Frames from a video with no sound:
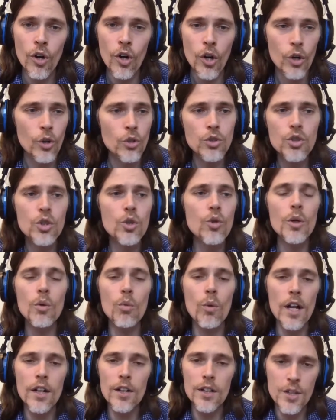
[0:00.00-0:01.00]
who's doing
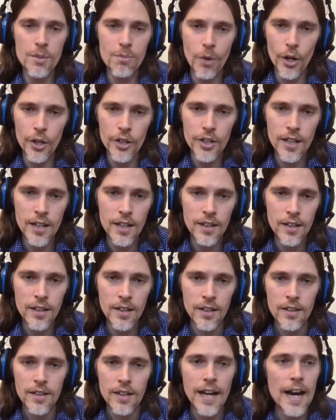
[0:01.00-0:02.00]
well in the market.
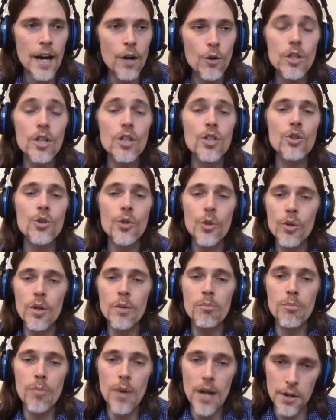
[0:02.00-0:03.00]
How can you do it
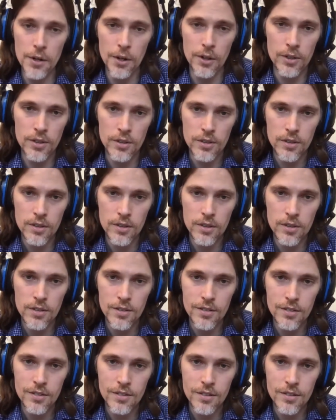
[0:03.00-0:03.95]
better? Mm-hmm.